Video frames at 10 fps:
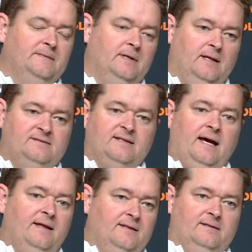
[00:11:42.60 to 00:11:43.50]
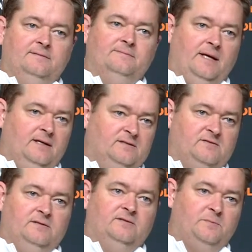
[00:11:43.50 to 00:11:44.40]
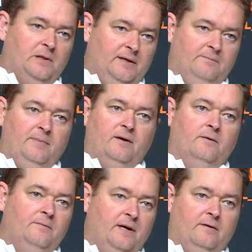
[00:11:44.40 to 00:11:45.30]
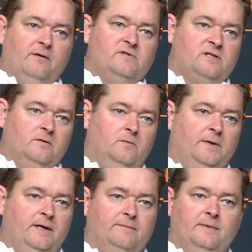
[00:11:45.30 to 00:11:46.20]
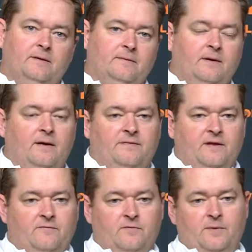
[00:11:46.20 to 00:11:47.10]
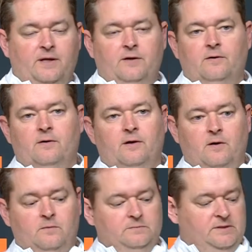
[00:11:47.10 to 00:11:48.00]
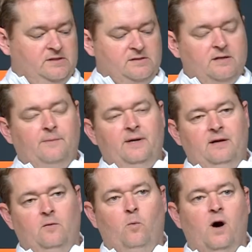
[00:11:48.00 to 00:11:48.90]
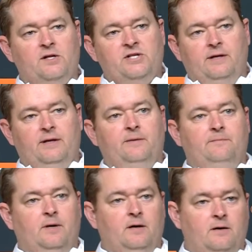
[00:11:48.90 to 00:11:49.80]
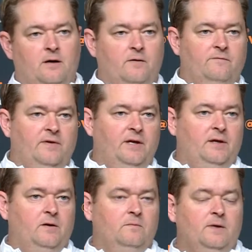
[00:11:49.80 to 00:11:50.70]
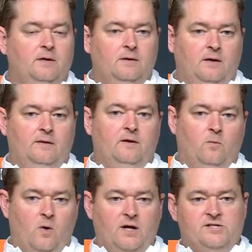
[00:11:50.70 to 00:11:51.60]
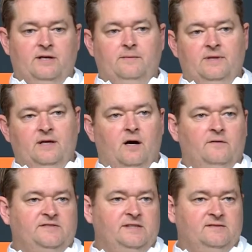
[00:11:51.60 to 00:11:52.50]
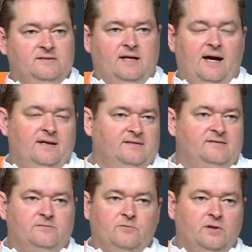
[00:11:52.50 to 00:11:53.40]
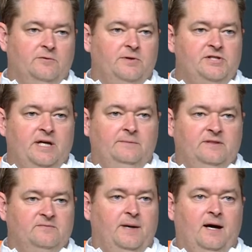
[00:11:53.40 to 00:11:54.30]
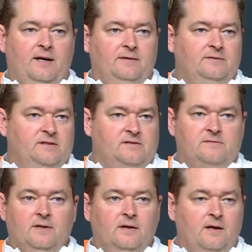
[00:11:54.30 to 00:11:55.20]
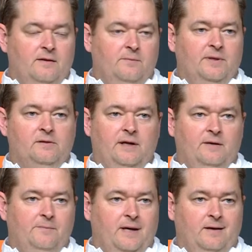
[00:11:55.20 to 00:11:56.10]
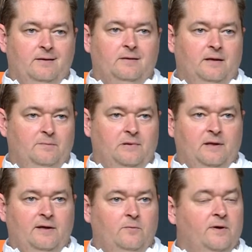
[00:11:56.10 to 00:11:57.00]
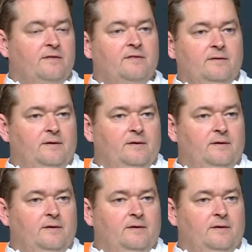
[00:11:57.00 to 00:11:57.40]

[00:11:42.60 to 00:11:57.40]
That's a guy that, man, is playing better and better every single week. I think from a year ago, just coming in and watching him on video and then watching him in the offseason, guy that's really reshaped his body, just the ability to bend and play with,